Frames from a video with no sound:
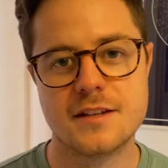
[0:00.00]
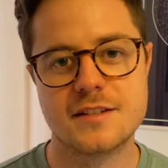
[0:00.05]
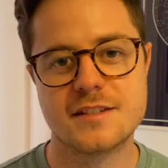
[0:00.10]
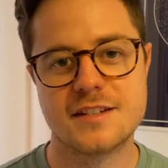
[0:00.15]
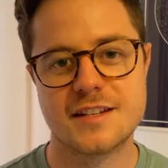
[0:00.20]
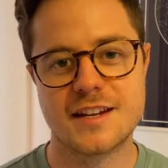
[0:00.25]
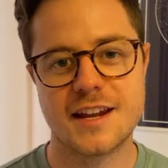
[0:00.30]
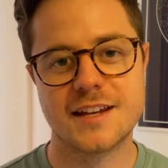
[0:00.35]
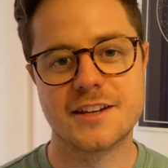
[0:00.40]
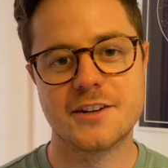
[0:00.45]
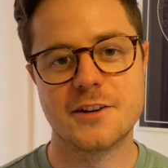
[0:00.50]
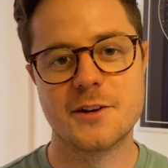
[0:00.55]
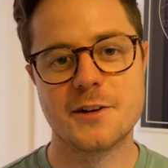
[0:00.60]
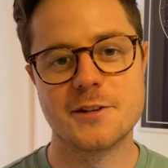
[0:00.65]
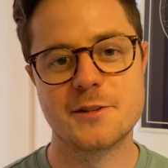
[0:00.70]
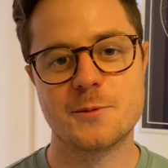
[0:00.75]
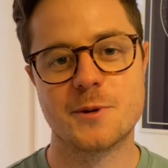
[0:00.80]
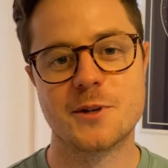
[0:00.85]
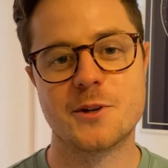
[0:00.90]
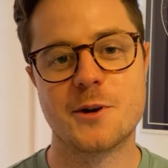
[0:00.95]
Today,
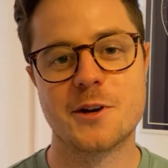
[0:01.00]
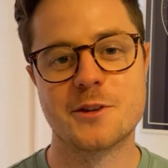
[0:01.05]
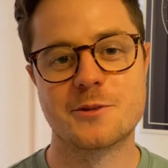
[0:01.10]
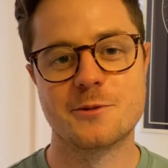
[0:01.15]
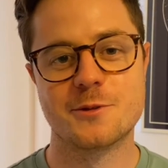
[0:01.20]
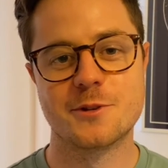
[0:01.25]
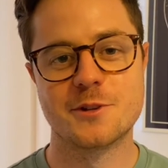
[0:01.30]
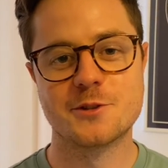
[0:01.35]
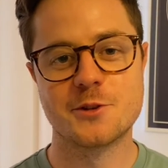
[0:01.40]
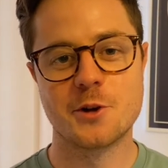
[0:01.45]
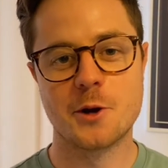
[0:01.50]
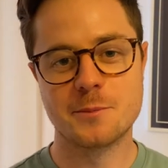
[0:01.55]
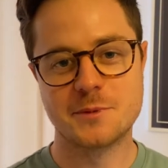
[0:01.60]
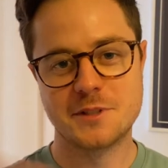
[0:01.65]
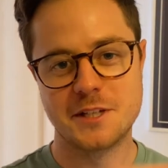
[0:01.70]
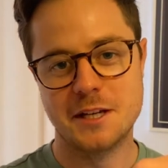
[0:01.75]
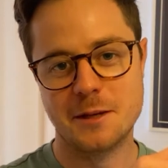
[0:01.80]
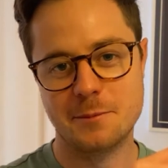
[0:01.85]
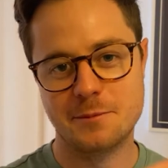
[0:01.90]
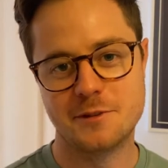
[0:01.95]
guys, we're going through the top
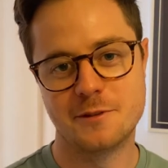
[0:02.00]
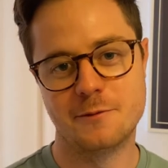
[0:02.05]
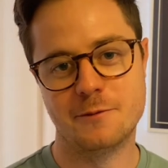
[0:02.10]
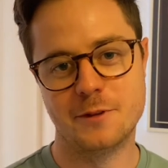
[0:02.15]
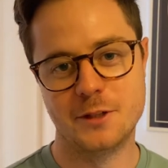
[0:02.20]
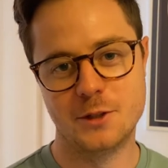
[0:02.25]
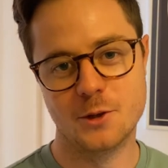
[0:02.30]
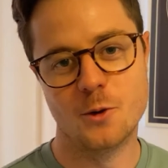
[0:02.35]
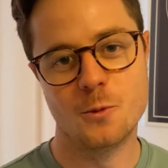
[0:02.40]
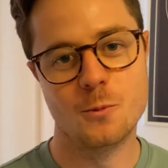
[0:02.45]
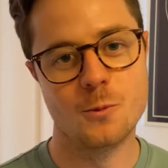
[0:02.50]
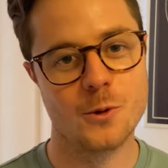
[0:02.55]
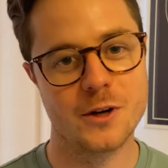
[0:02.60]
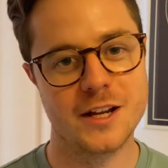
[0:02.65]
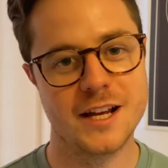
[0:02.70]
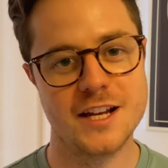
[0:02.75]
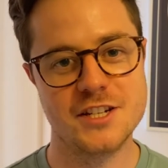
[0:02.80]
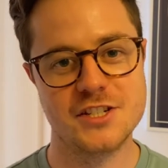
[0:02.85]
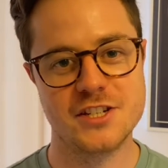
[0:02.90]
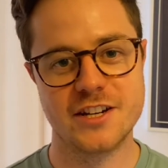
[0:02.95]
tips for your water
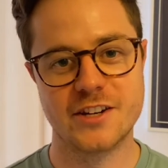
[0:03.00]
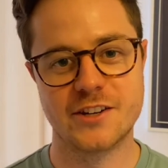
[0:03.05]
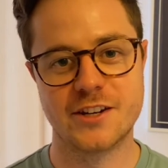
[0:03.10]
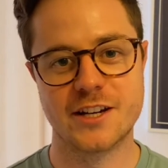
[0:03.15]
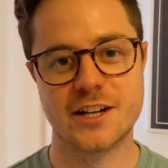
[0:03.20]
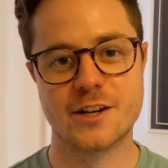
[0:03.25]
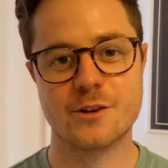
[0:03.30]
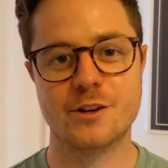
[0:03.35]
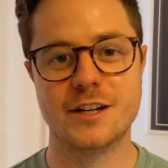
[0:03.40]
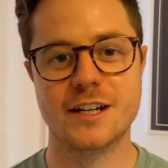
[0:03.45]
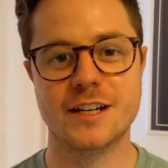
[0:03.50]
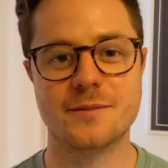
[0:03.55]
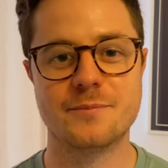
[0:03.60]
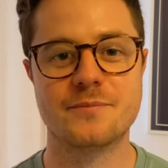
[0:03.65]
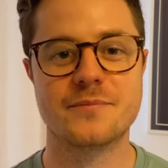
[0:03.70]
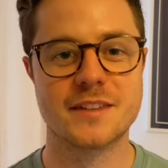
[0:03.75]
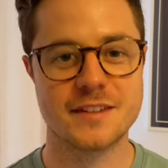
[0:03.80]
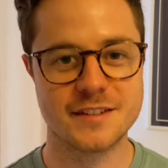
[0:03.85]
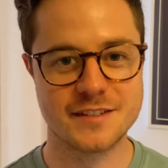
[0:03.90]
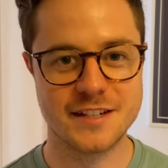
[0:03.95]
engineering career.
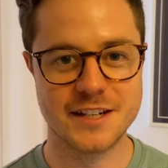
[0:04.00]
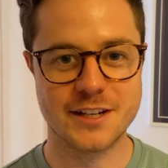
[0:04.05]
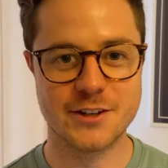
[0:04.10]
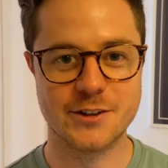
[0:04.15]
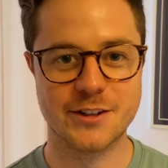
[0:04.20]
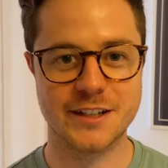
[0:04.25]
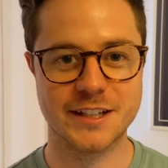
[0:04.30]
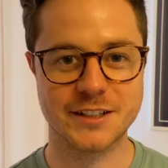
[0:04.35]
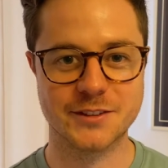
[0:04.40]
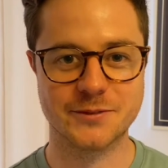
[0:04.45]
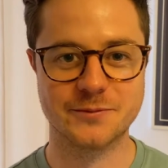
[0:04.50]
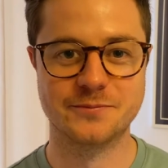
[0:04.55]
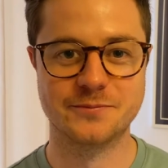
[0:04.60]
Stick around.